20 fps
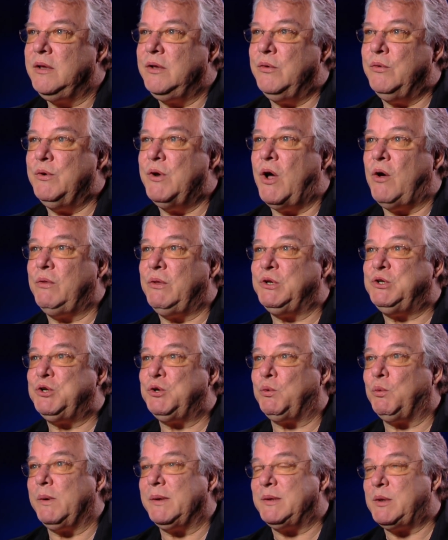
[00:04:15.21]
you know that
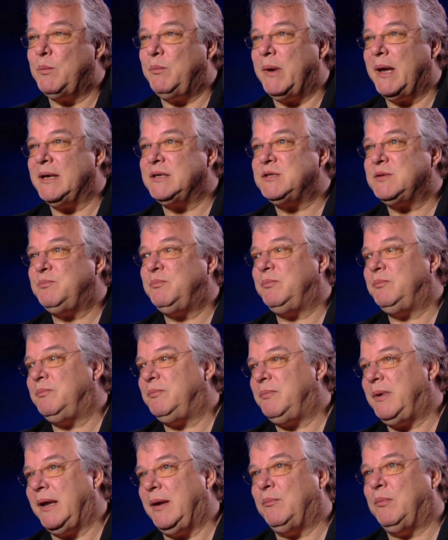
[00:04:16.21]
you're with the best
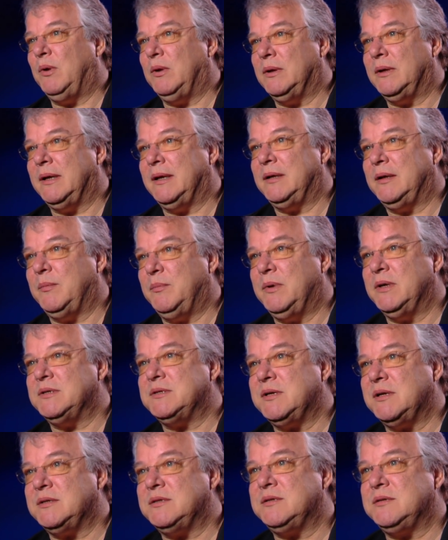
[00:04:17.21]
people in the
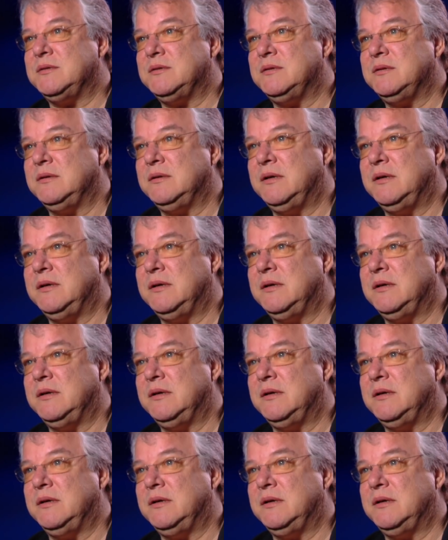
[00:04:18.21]
business.